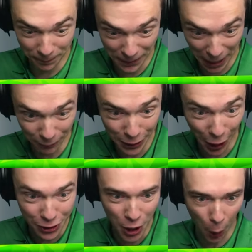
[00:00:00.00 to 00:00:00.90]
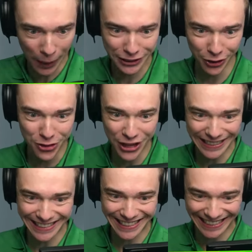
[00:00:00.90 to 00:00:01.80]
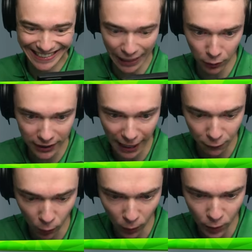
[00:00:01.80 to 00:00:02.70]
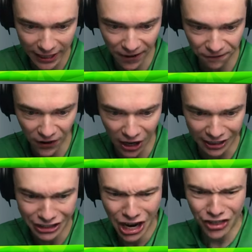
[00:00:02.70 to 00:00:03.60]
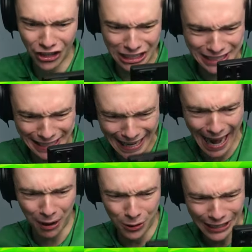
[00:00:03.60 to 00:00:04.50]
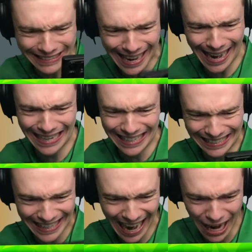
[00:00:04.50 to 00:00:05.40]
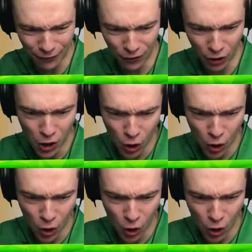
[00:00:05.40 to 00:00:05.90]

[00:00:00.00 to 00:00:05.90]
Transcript: there we are. No way. So this is the secret level where we can find the scariest aliens ever.